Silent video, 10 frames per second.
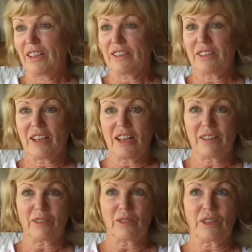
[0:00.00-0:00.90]
At night
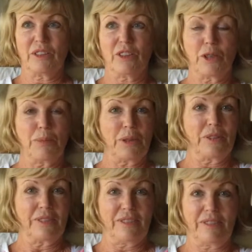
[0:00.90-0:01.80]
in an
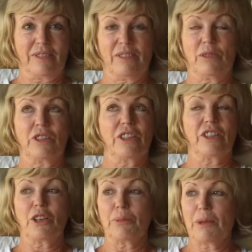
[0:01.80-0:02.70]
open we're in
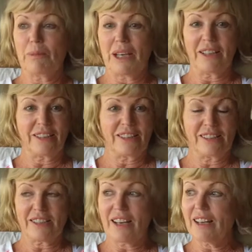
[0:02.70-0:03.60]
an open
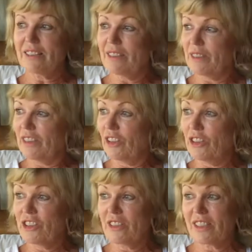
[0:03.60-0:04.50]
Balinese hut and the
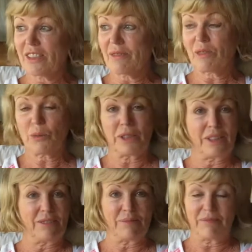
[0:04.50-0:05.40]
ocean's
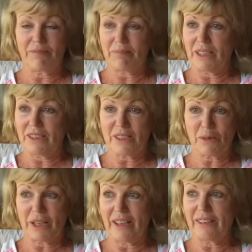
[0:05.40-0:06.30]
20 metres
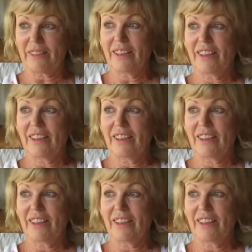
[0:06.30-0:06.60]
away